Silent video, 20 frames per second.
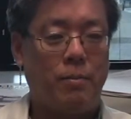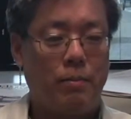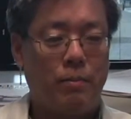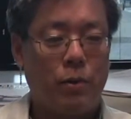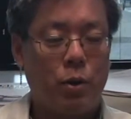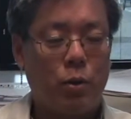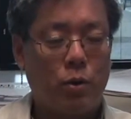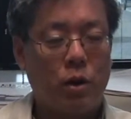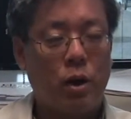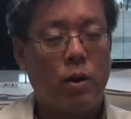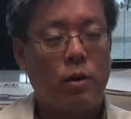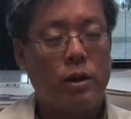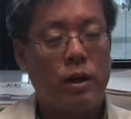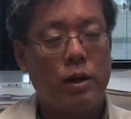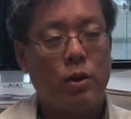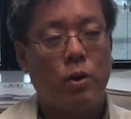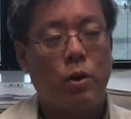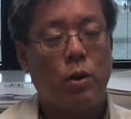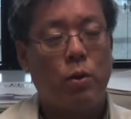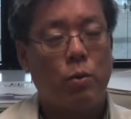You don't need
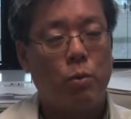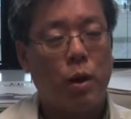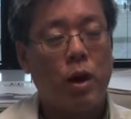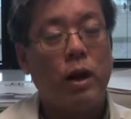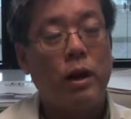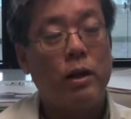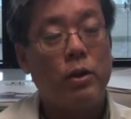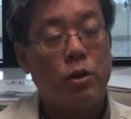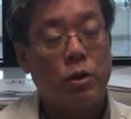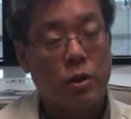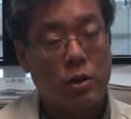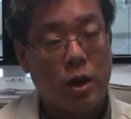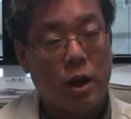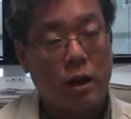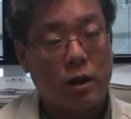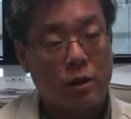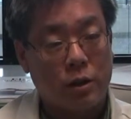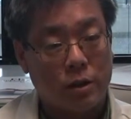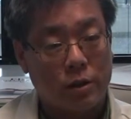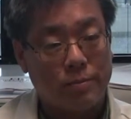to go running to the
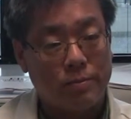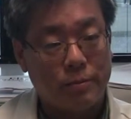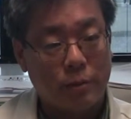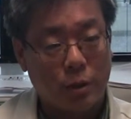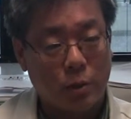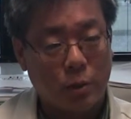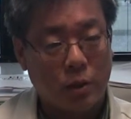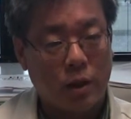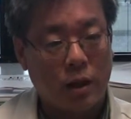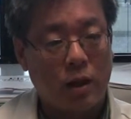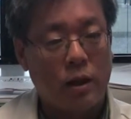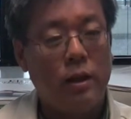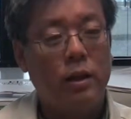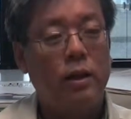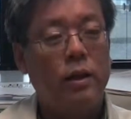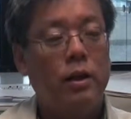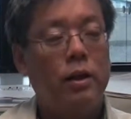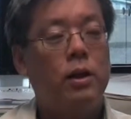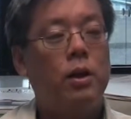doctor, okay?